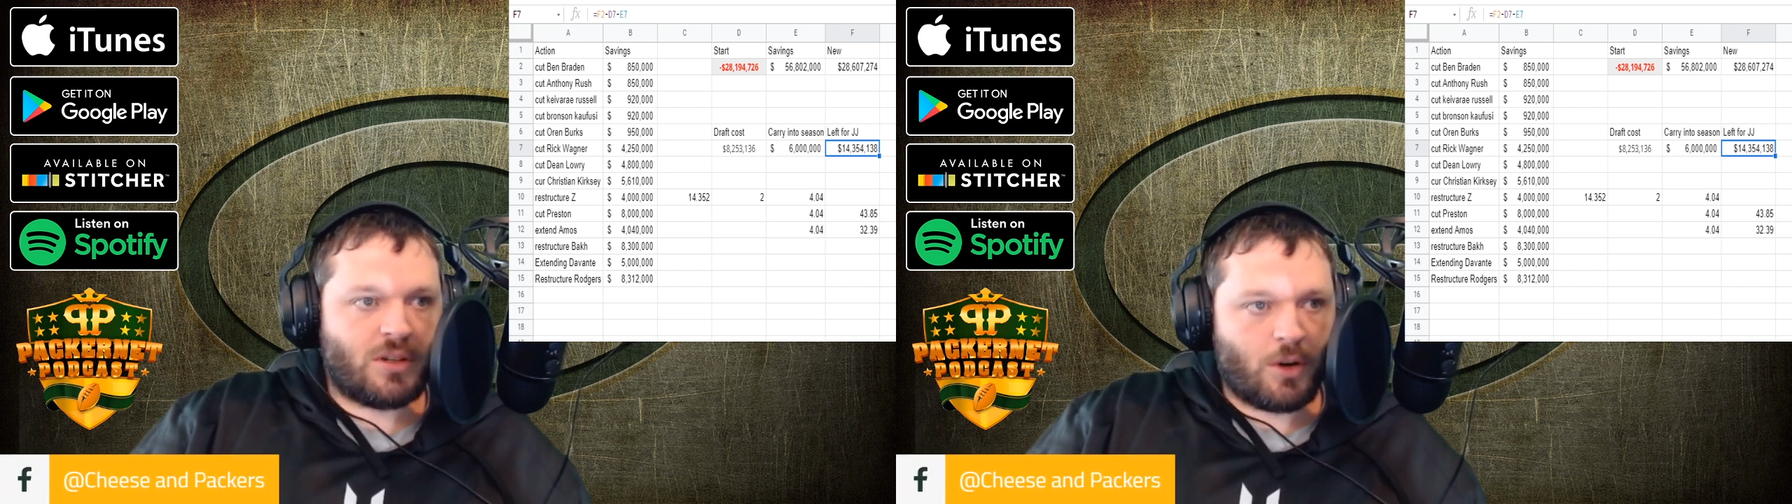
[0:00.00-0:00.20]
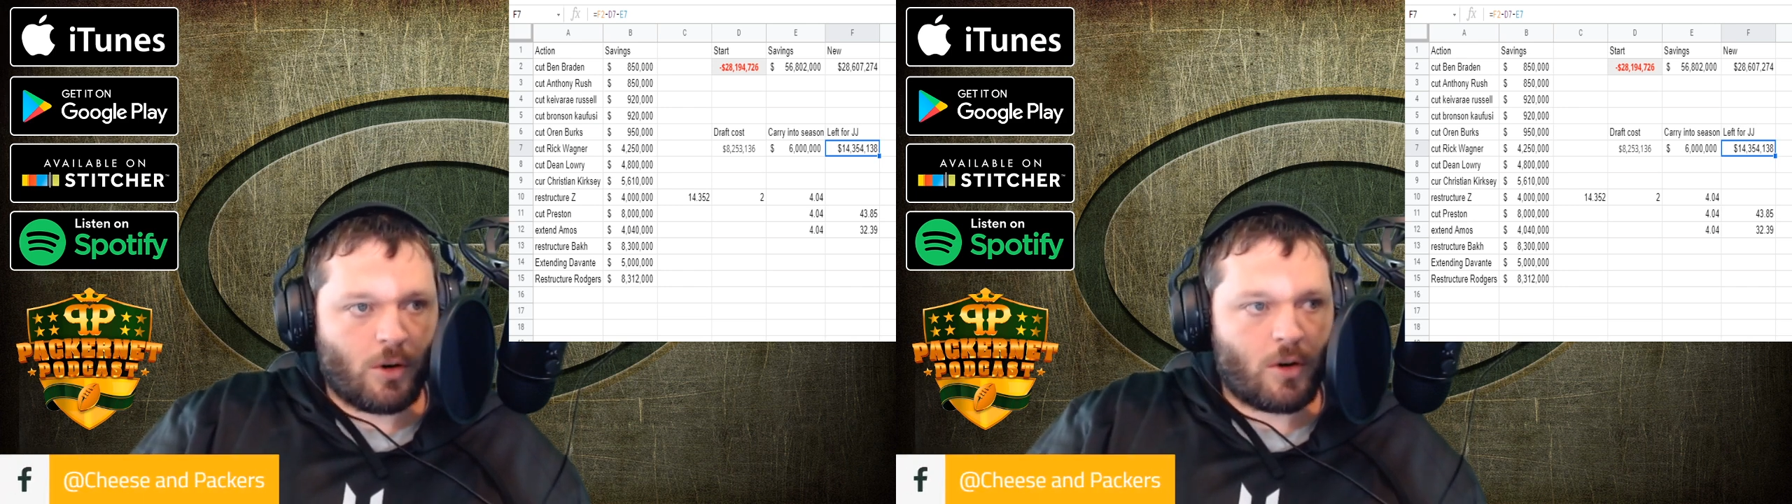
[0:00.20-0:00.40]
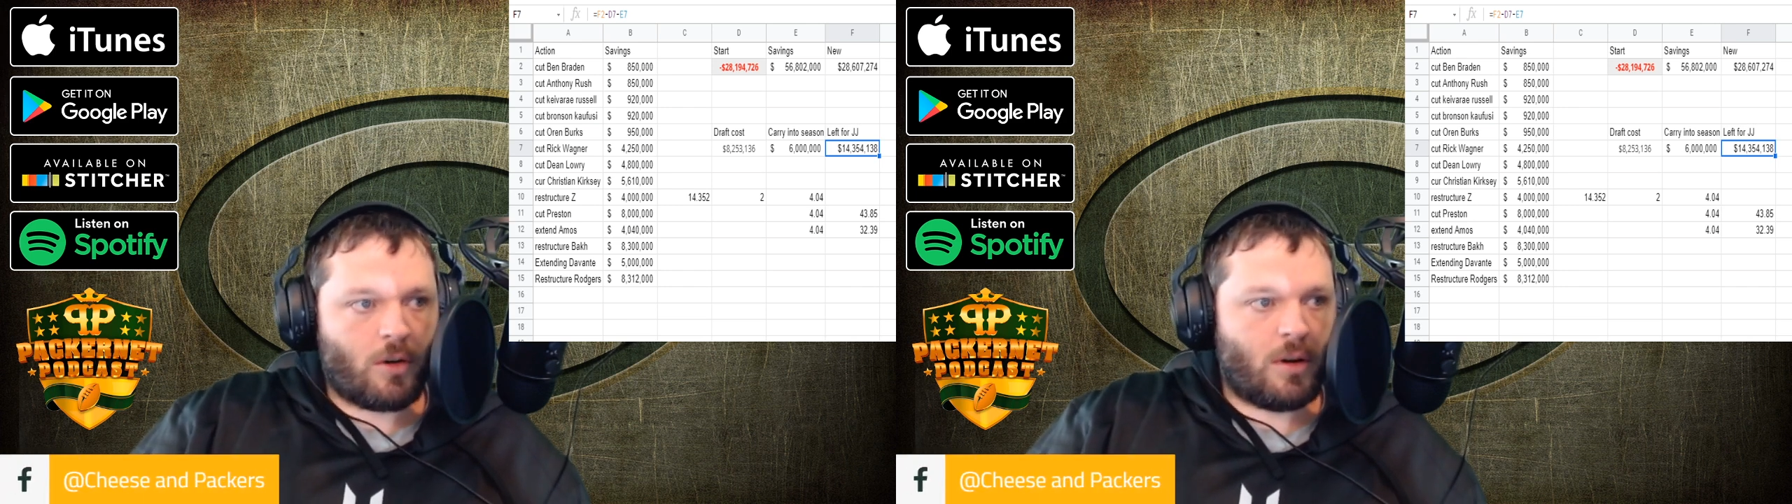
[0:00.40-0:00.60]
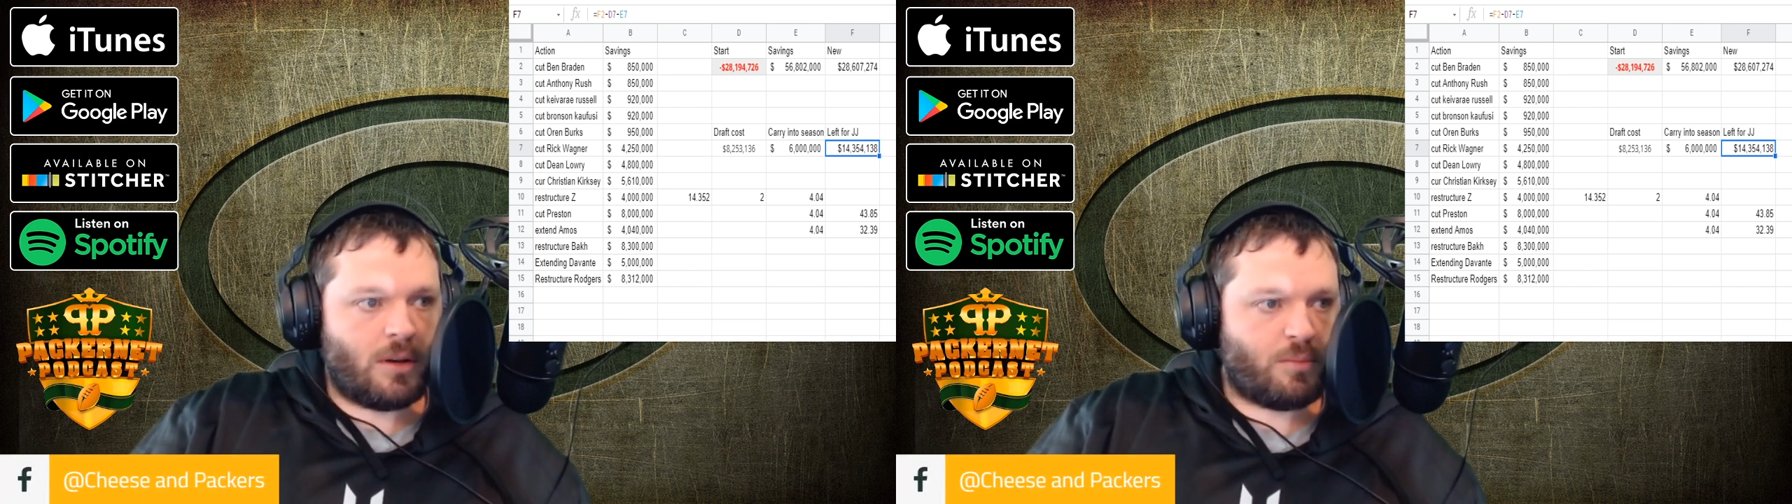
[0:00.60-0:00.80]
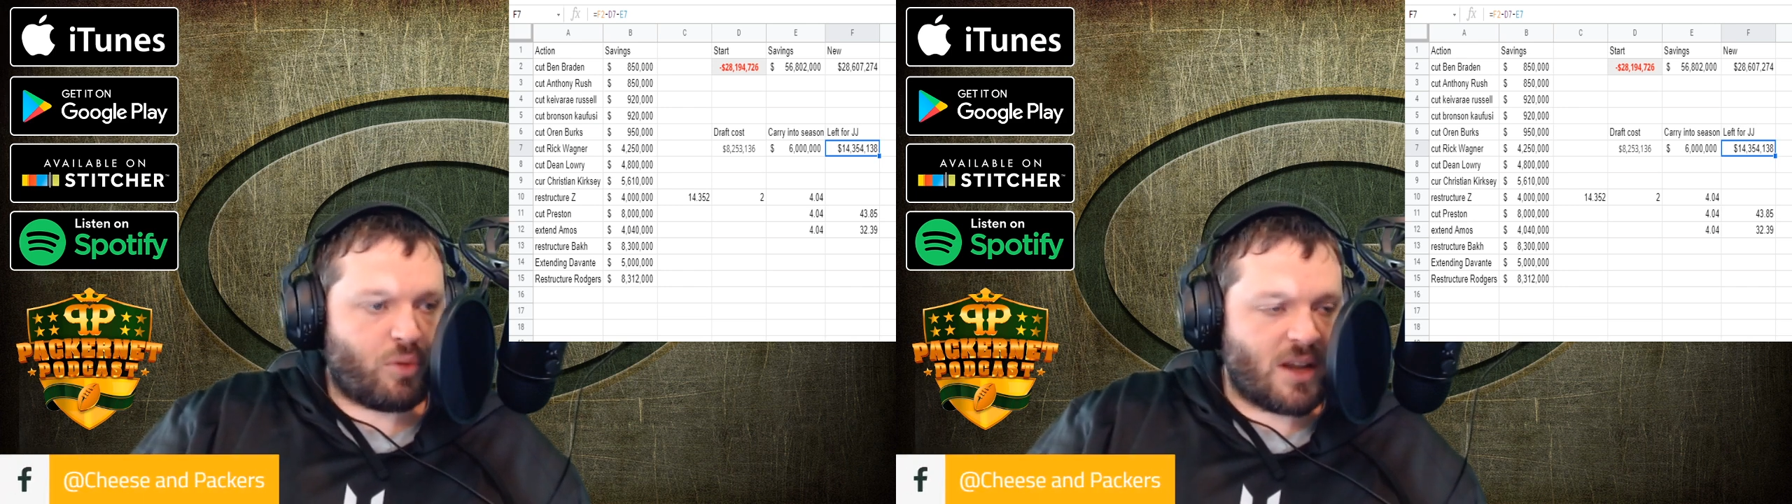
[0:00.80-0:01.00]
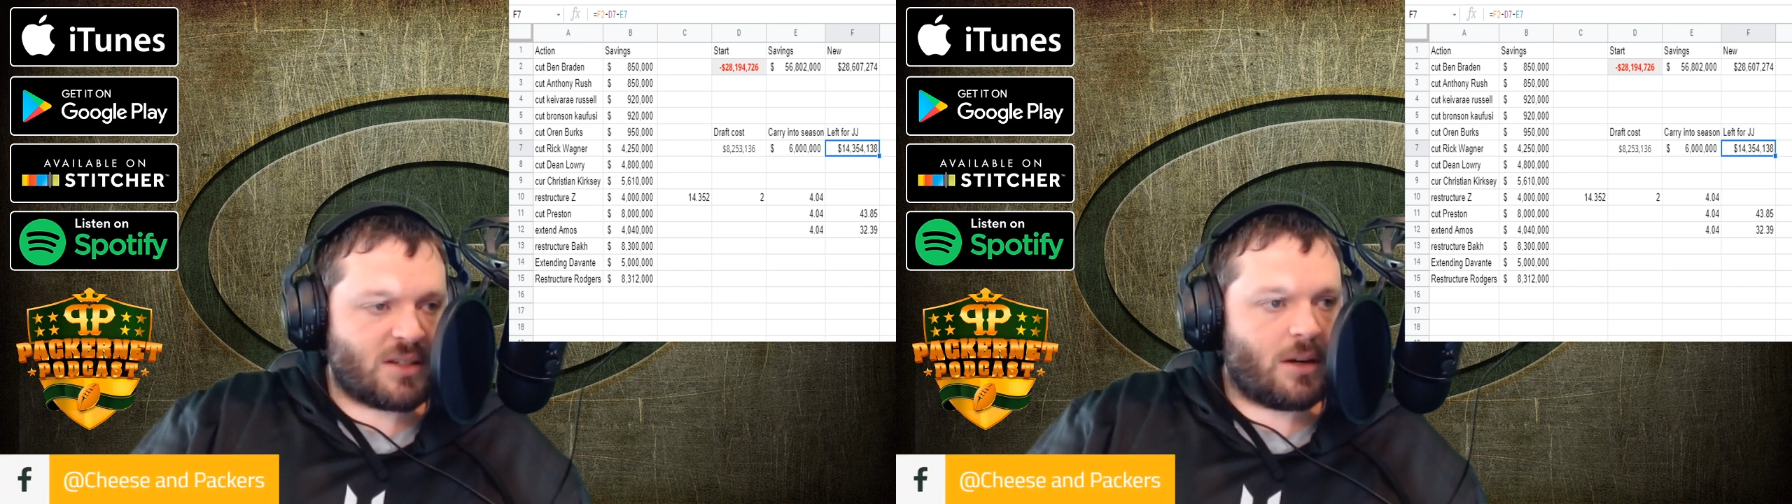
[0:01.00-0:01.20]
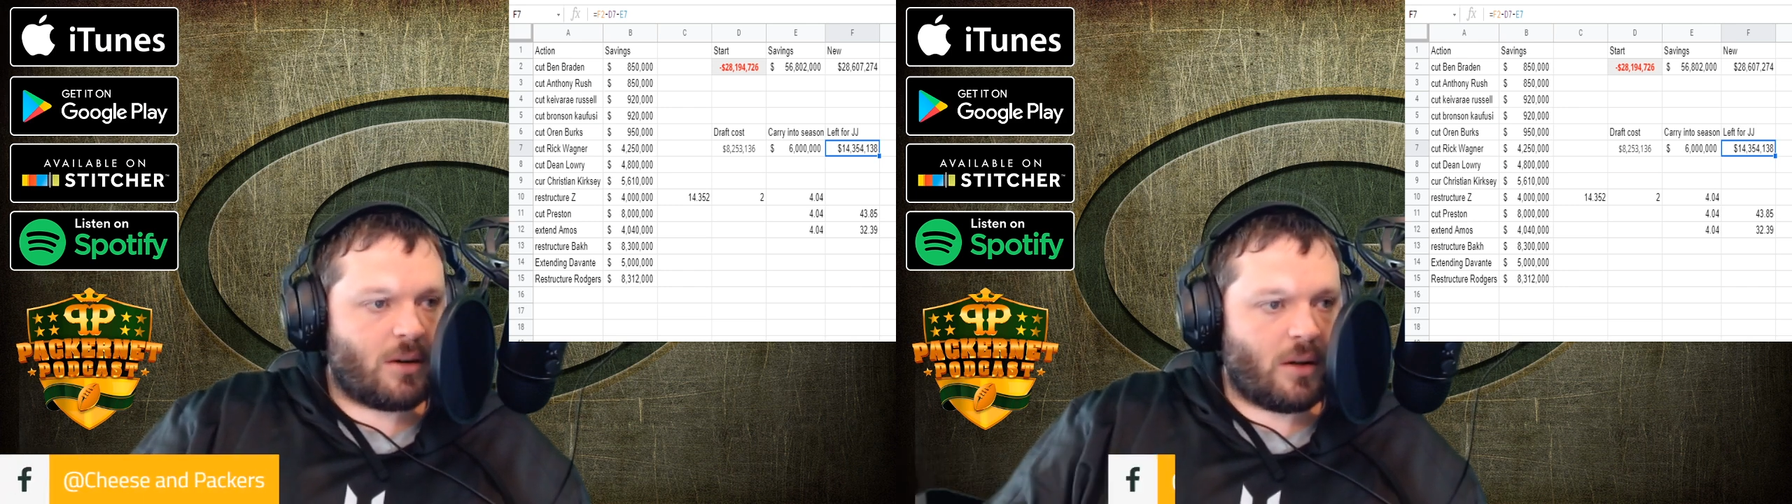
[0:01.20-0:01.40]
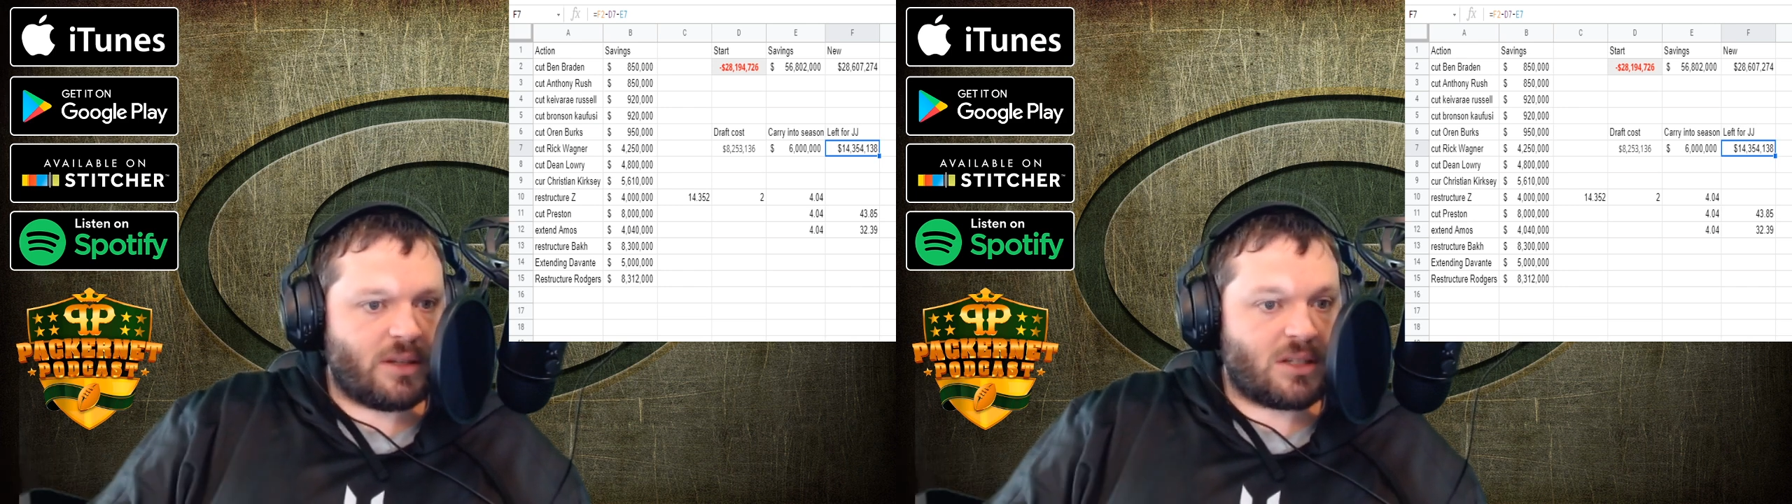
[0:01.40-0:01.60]
Turner and Preston and
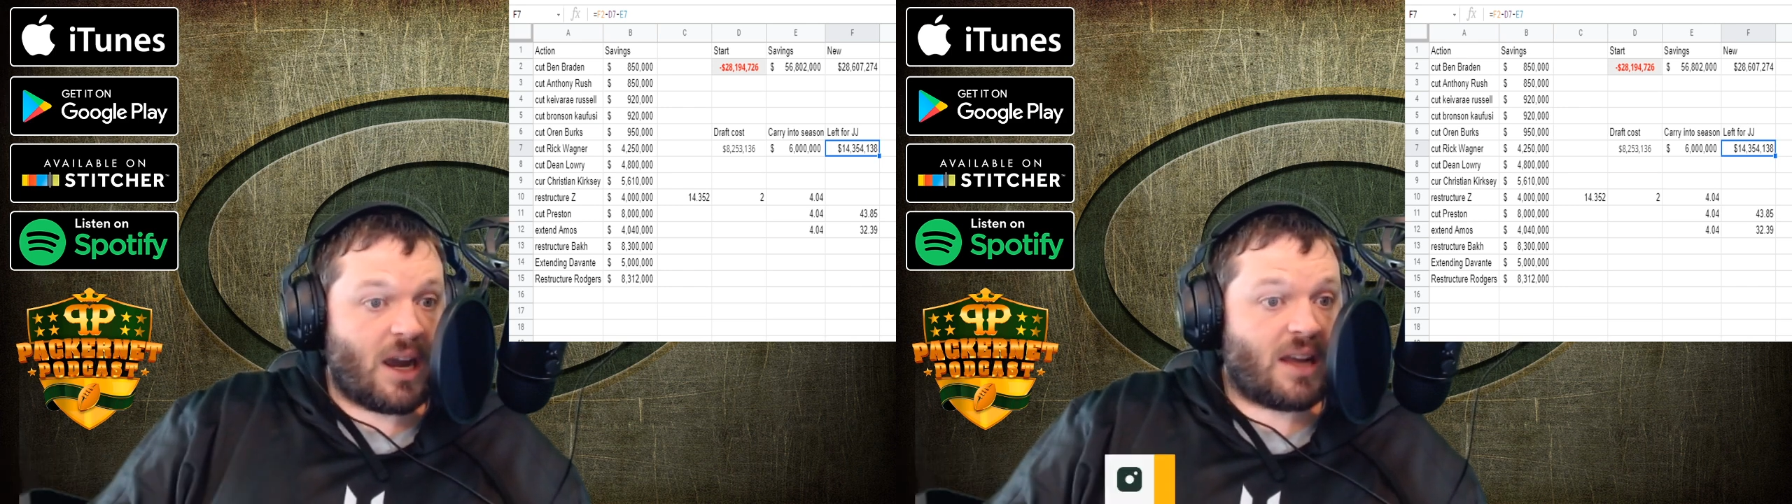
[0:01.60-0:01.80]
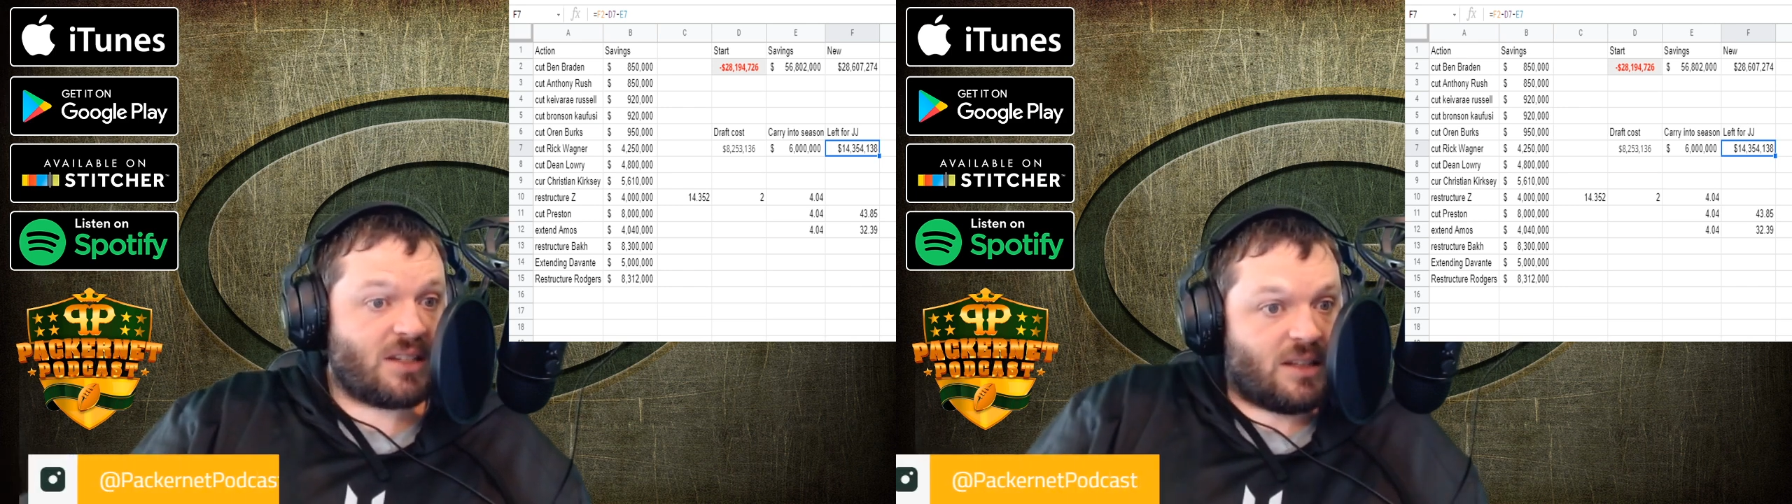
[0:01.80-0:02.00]
all these guys, and